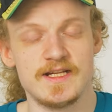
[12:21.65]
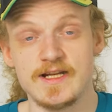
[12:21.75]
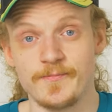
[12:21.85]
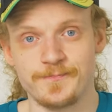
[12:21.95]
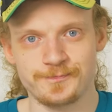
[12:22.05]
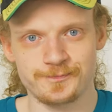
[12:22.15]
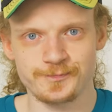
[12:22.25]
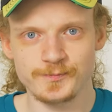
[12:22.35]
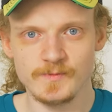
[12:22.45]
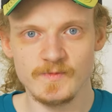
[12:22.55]
Now,
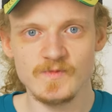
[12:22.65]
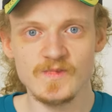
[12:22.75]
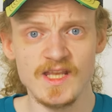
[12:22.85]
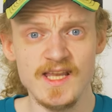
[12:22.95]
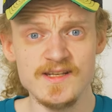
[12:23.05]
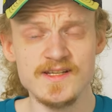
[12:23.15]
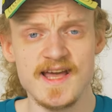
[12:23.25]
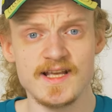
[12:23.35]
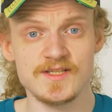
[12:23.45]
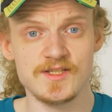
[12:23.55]

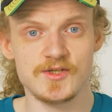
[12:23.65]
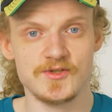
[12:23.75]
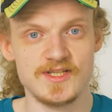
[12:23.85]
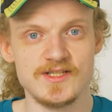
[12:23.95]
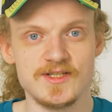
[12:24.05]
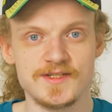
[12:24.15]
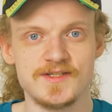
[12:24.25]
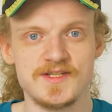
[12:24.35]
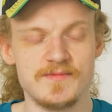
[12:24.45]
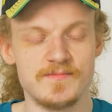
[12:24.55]
IndyNXT continues
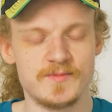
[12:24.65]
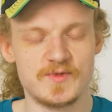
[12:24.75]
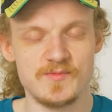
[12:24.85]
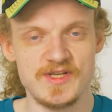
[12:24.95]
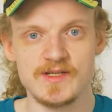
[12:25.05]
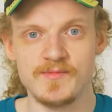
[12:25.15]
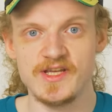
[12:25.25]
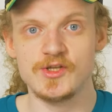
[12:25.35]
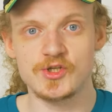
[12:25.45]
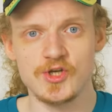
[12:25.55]
to be the
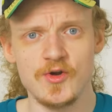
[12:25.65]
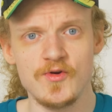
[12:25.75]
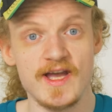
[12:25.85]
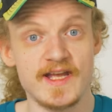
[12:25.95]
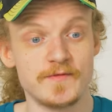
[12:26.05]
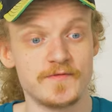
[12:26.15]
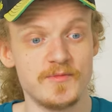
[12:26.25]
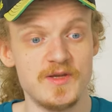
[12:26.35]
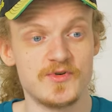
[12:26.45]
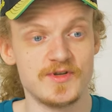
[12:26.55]
big show, and for
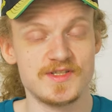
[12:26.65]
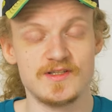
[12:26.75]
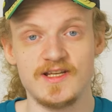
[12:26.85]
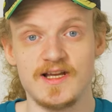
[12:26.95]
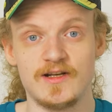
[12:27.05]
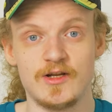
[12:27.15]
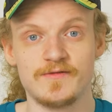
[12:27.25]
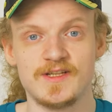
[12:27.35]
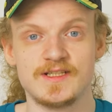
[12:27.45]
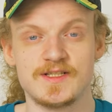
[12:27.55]
me personally, I
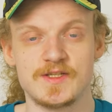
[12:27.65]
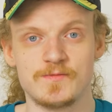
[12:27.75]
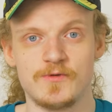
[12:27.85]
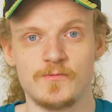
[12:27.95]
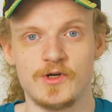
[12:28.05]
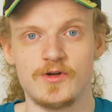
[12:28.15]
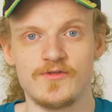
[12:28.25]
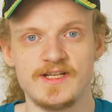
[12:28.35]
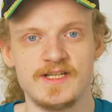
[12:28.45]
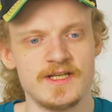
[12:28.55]
love that this is one where
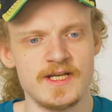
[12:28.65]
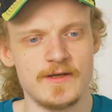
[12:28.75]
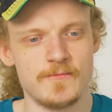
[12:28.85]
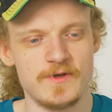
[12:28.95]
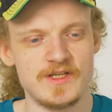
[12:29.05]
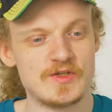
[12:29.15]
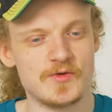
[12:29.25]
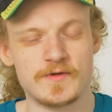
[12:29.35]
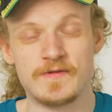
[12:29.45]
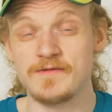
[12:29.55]
already we
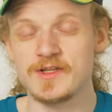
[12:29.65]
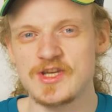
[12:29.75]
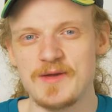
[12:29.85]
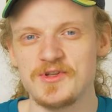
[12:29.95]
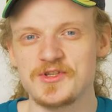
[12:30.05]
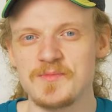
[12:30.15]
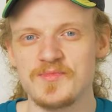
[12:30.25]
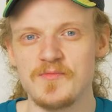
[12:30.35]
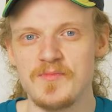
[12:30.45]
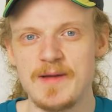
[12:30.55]
sort of have the
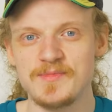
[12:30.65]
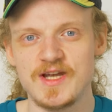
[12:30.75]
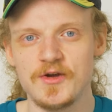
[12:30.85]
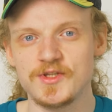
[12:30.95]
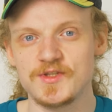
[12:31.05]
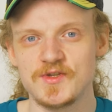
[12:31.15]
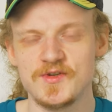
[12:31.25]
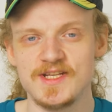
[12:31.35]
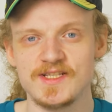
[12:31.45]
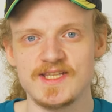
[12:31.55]
championship mapped out to
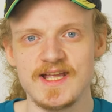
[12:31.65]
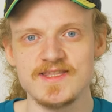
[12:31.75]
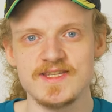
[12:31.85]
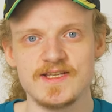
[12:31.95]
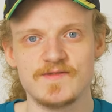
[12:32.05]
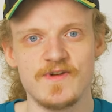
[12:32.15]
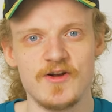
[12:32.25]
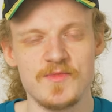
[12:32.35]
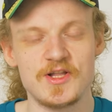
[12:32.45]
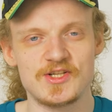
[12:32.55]
an extent. It
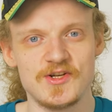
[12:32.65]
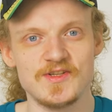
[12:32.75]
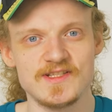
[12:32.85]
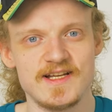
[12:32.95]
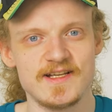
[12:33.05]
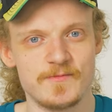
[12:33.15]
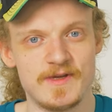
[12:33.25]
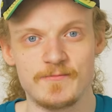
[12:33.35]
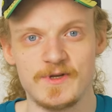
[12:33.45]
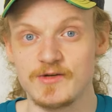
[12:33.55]
very much looks like we
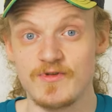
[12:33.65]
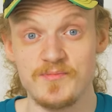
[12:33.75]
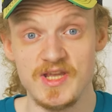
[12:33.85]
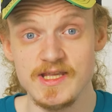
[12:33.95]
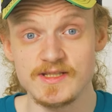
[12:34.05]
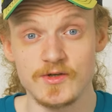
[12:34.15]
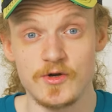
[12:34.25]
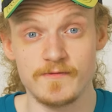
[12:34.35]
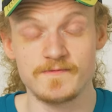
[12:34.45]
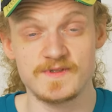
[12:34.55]
had a repeat
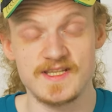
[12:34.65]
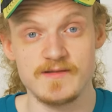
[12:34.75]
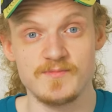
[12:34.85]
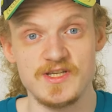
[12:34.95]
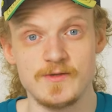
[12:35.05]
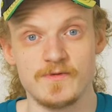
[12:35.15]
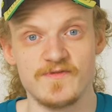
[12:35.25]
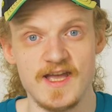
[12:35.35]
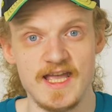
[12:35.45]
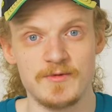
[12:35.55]
of St. Pete with
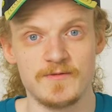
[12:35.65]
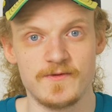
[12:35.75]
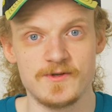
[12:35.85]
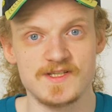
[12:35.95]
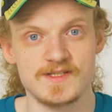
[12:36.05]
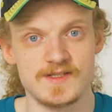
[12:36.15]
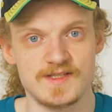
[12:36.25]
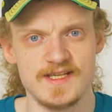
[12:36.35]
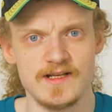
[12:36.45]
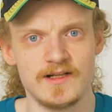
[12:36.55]
Abel versus
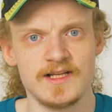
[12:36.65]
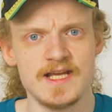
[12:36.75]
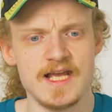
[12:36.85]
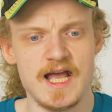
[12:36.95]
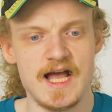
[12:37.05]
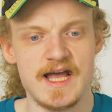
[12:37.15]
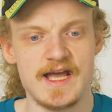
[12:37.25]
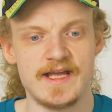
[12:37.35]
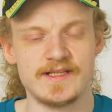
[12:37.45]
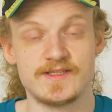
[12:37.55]
Siegel,
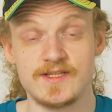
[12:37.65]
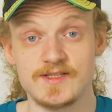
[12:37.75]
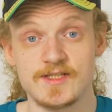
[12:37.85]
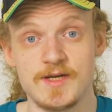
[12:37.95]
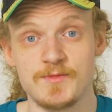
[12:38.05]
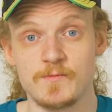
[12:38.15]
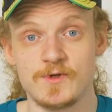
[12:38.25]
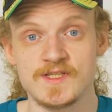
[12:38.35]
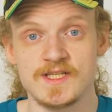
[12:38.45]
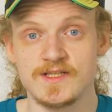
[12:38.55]
and this time it
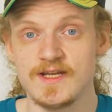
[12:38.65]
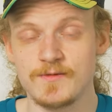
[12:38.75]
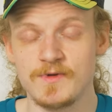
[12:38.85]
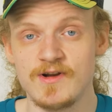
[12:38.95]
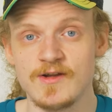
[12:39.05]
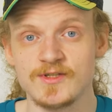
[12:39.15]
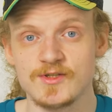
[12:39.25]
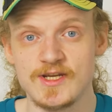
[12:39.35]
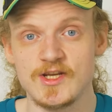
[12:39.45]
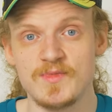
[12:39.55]
was the other way around.
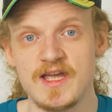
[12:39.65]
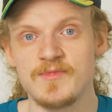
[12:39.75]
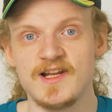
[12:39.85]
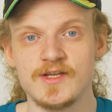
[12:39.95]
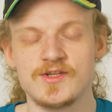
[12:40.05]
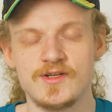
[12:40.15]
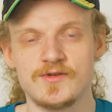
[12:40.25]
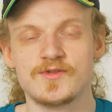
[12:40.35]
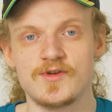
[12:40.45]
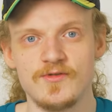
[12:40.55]
Jacob Abel actually
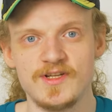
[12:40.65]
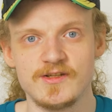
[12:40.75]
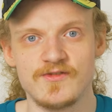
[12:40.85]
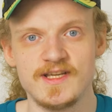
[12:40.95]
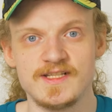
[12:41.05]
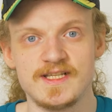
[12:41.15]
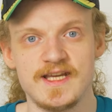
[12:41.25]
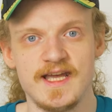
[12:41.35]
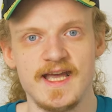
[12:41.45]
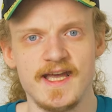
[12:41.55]
controlling the race
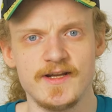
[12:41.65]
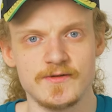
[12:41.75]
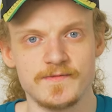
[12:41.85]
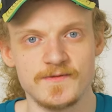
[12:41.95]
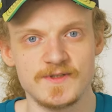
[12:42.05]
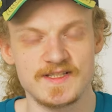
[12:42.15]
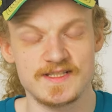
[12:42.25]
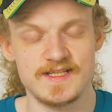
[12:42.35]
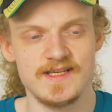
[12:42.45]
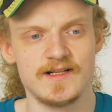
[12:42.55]
ahead of
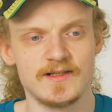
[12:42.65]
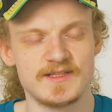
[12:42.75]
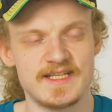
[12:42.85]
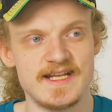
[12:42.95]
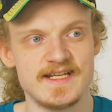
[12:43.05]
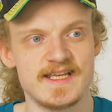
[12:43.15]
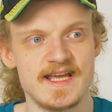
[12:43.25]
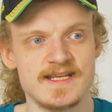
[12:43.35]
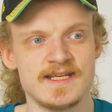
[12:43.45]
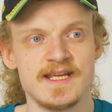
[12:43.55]
Siegel. Then
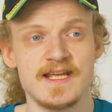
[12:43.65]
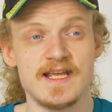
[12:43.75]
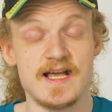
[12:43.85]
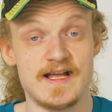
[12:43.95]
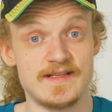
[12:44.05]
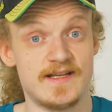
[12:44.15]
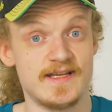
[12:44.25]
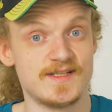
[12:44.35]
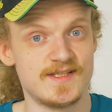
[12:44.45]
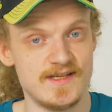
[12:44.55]
again,
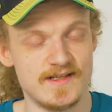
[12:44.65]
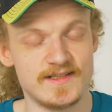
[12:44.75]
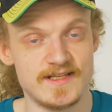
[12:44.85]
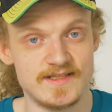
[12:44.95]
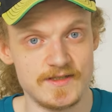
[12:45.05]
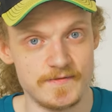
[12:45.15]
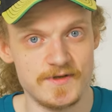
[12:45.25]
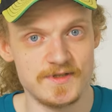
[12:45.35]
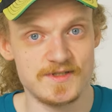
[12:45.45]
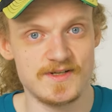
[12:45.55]
unlike Siegel did in the
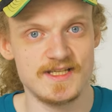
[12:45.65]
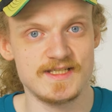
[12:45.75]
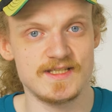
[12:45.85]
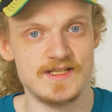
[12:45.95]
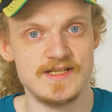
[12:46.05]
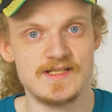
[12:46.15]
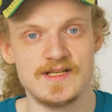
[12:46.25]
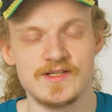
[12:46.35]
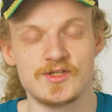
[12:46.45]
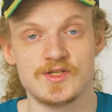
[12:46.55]
first race, he
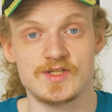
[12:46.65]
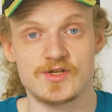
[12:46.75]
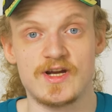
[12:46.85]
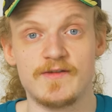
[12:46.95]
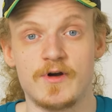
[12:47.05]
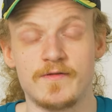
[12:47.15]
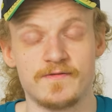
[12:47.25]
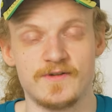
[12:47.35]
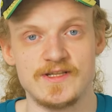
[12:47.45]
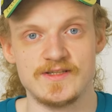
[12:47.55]
didn't just drive
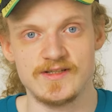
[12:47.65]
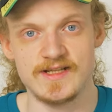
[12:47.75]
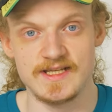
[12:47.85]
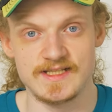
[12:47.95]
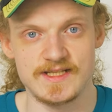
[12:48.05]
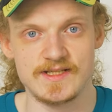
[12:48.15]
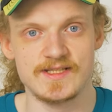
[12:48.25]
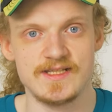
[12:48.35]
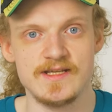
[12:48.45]
off into the distance.